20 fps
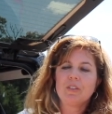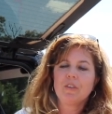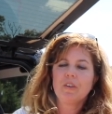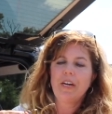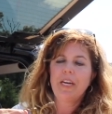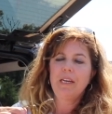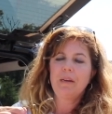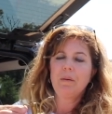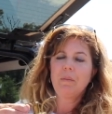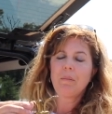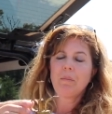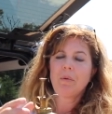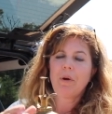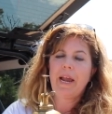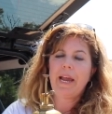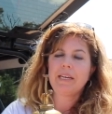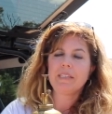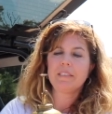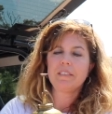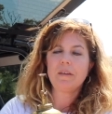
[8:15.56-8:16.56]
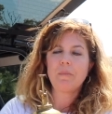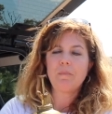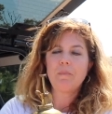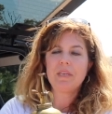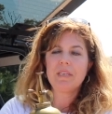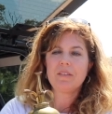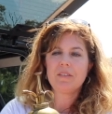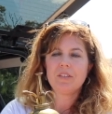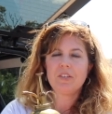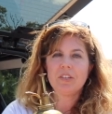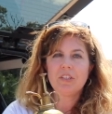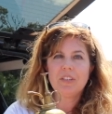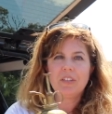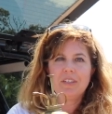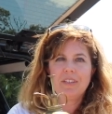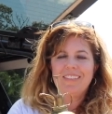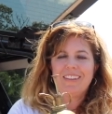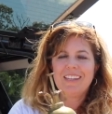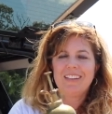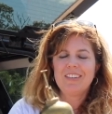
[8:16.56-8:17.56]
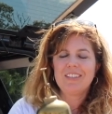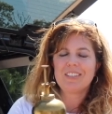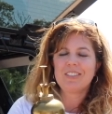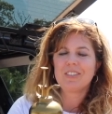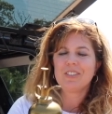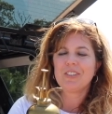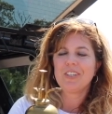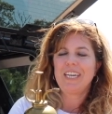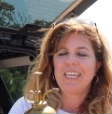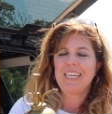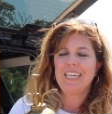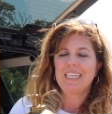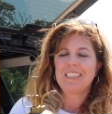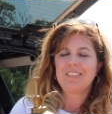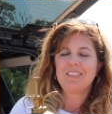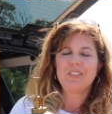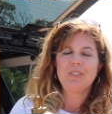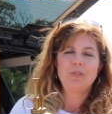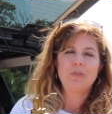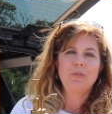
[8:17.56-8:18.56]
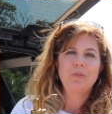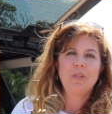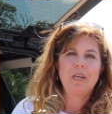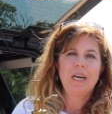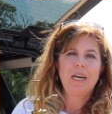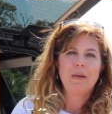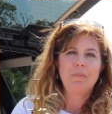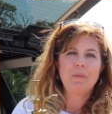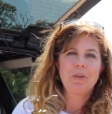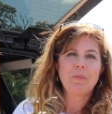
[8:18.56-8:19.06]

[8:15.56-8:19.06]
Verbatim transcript: great brass mister that looks great next to um,